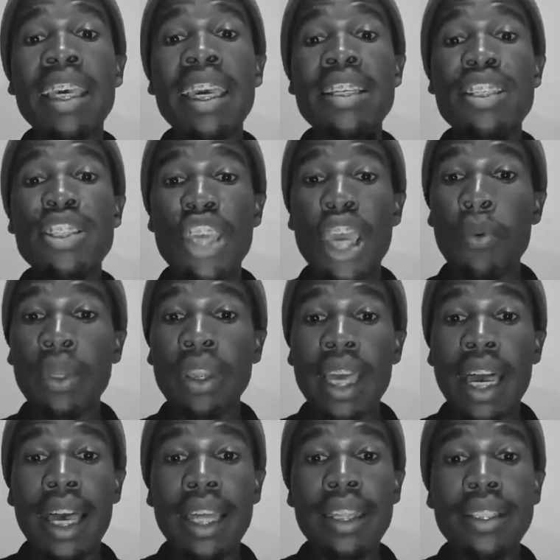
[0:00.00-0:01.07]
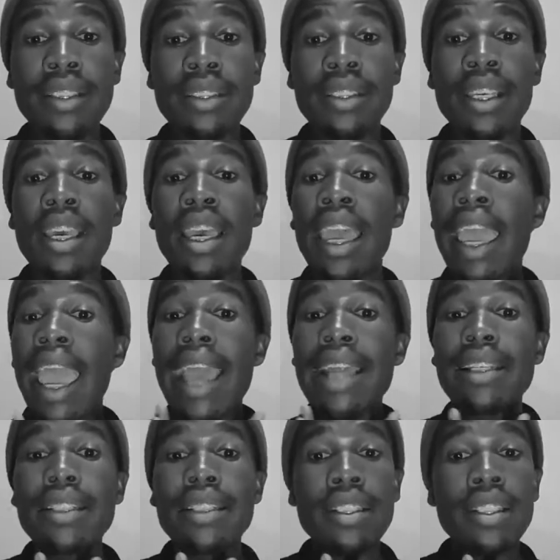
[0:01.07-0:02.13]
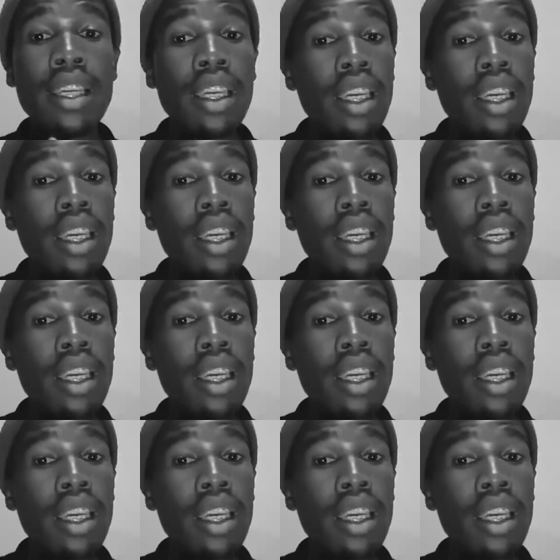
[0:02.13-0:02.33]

share with others and